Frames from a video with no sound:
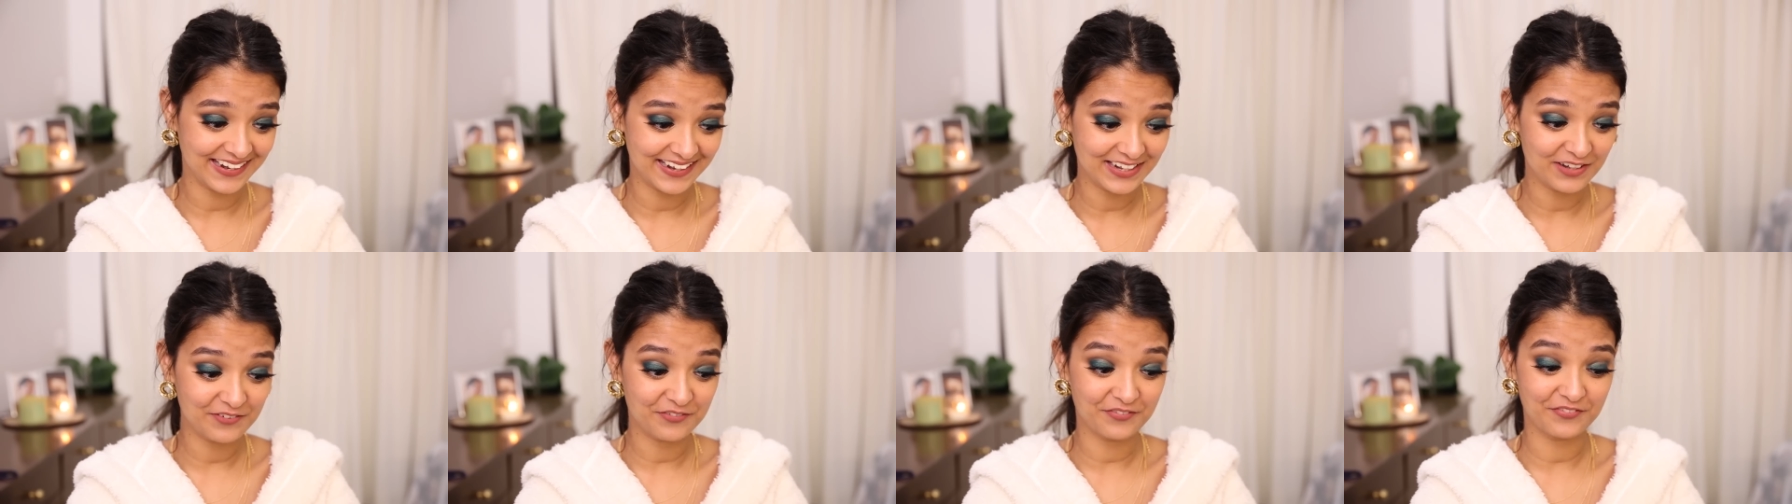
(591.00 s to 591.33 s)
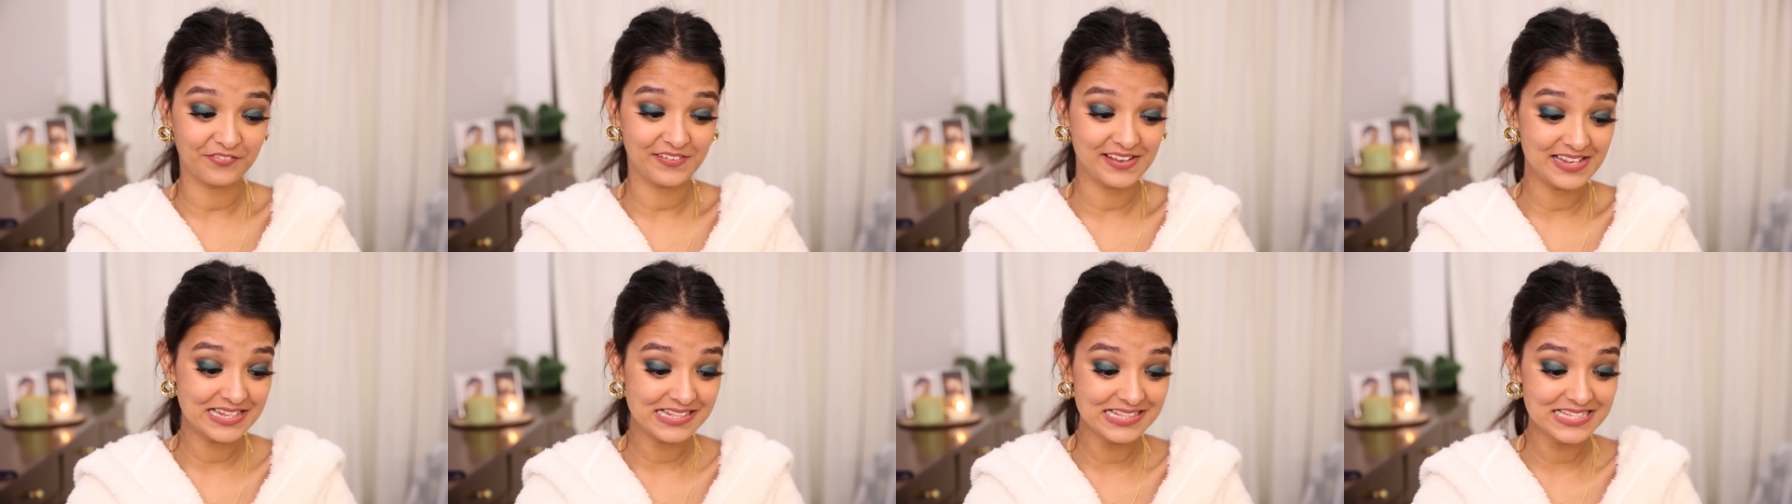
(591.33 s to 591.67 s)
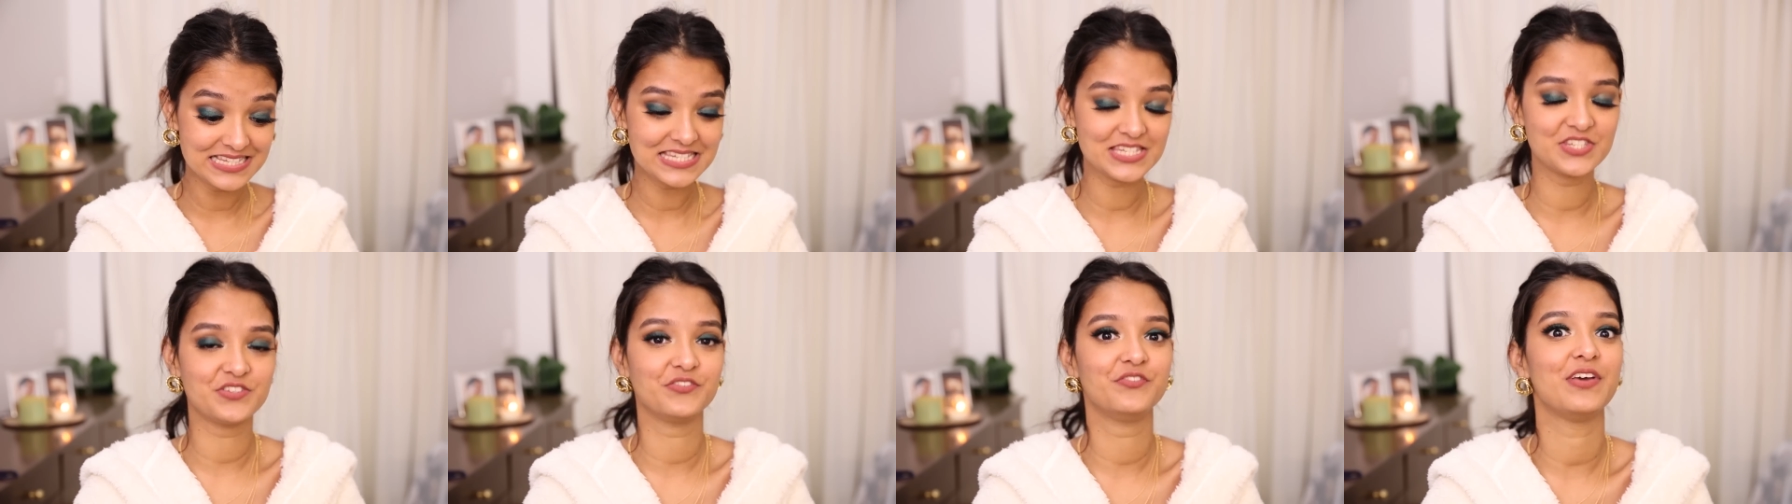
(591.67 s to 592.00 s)
It
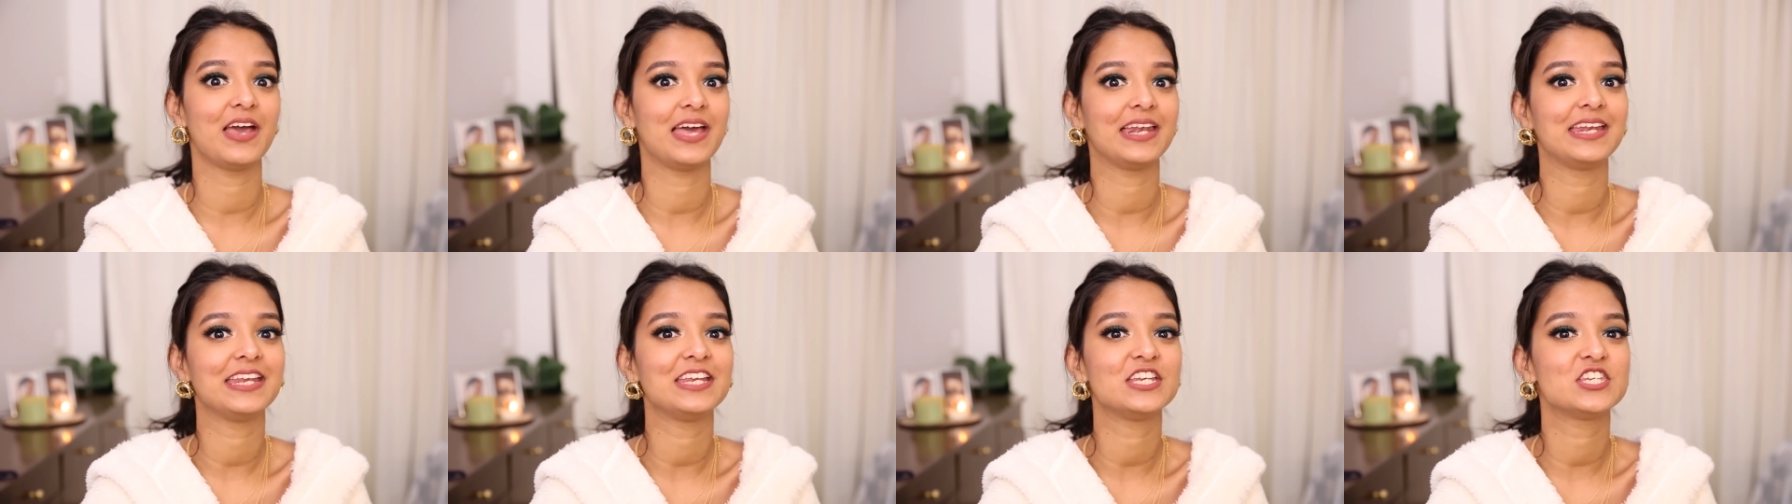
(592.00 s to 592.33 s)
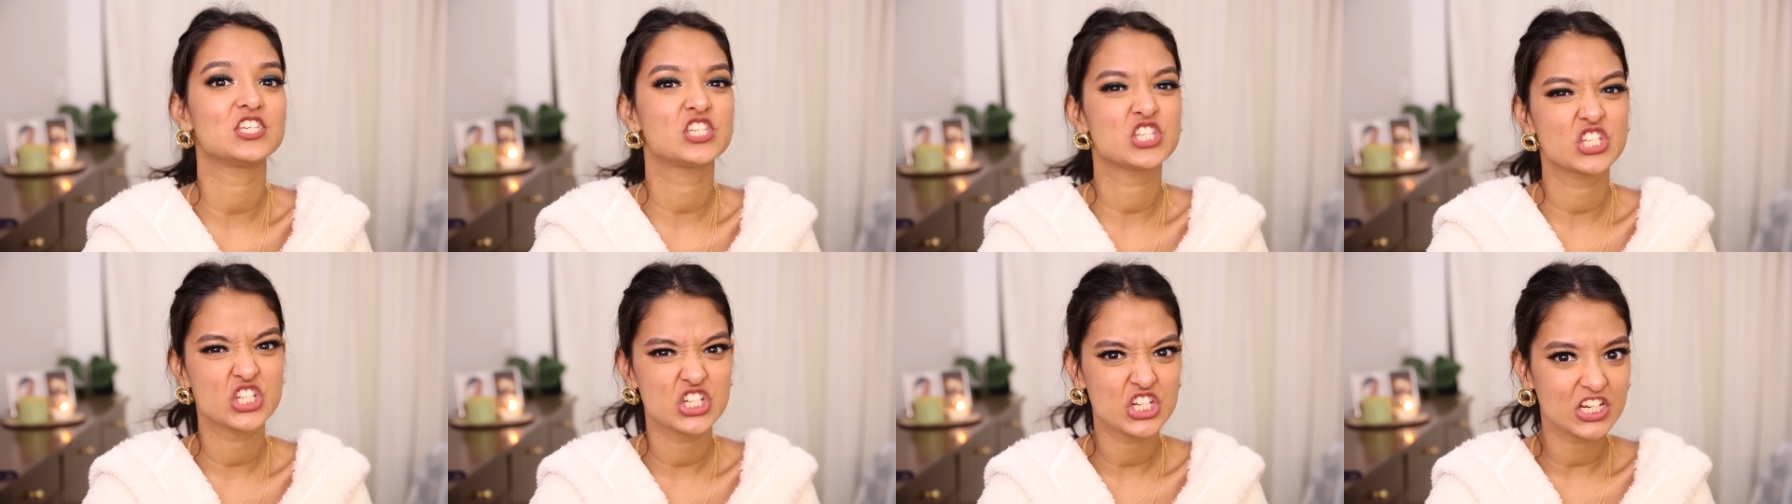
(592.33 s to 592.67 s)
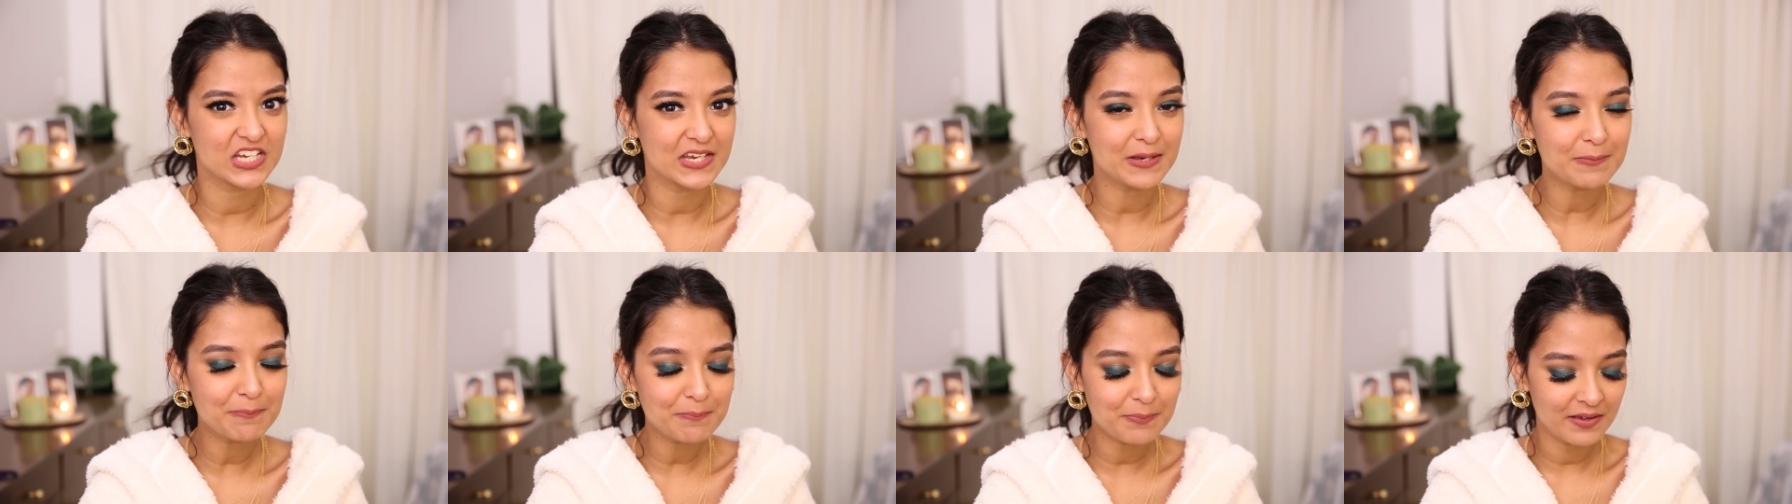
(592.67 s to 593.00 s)
feels very
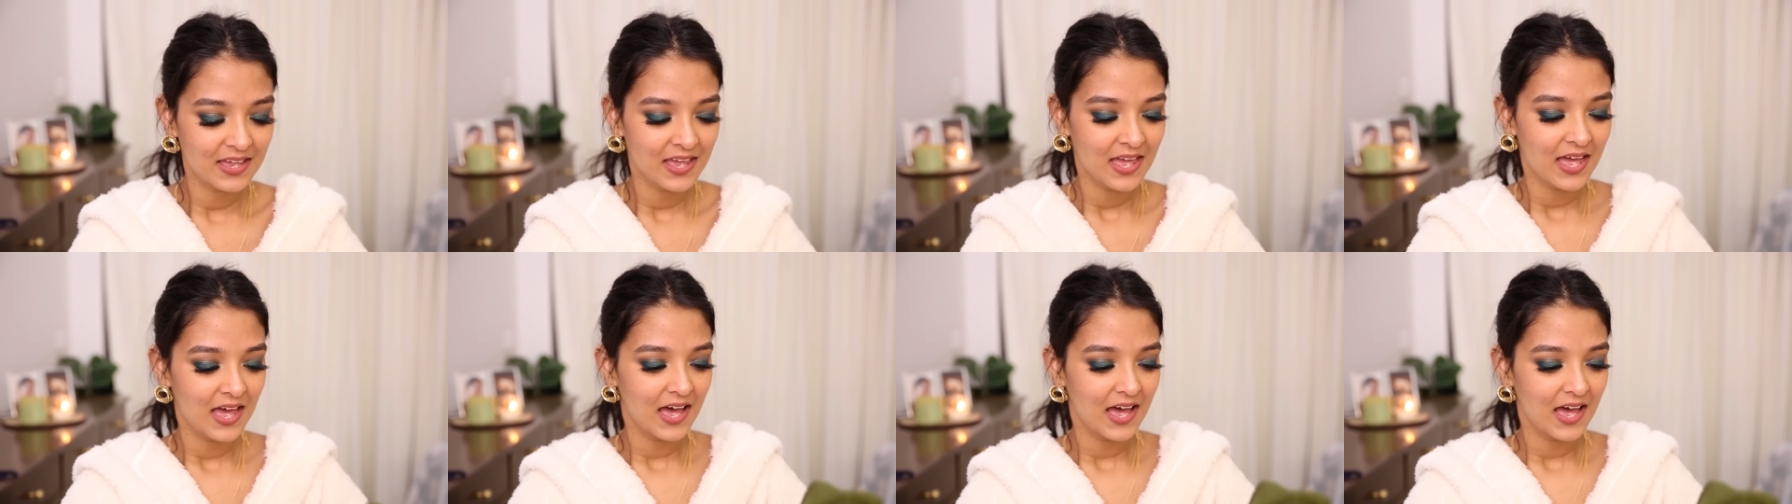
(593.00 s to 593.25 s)
cheap.